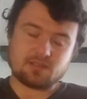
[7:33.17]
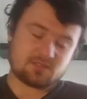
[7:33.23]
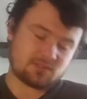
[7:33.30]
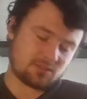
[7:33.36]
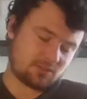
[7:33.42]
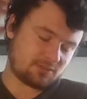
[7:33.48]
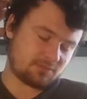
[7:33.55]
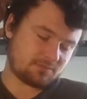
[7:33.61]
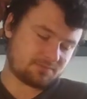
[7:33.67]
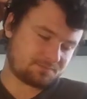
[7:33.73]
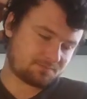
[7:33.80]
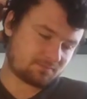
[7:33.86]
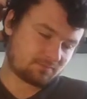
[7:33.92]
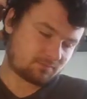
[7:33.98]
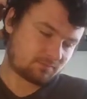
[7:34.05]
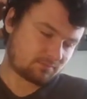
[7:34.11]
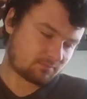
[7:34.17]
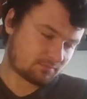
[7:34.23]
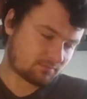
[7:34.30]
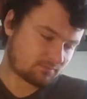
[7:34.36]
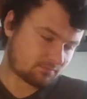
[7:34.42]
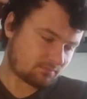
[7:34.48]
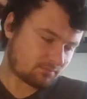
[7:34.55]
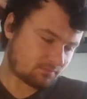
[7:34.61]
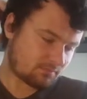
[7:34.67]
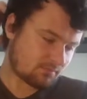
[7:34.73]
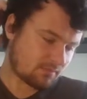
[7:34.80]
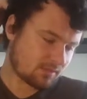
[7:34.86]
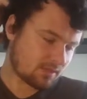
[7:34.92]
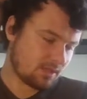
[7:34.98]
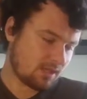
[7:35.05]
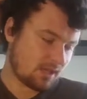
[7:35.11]
So
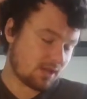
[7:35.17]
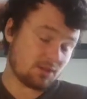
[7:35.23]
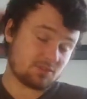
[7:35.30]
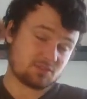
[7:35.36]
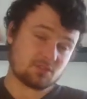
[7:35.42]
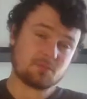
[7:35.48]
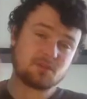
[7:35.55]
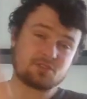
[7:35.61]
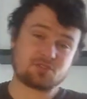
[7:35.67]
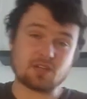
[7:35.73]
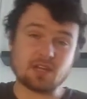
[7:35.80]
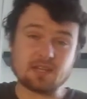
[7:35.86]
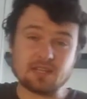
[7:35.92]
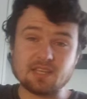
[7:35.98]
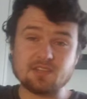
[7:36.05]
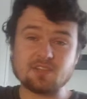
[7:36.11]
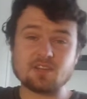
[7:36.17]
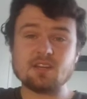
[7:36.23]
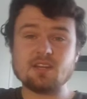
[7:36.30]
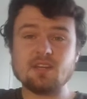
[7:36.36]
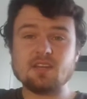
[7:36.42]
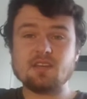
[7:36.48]
yeah, also I'm not training either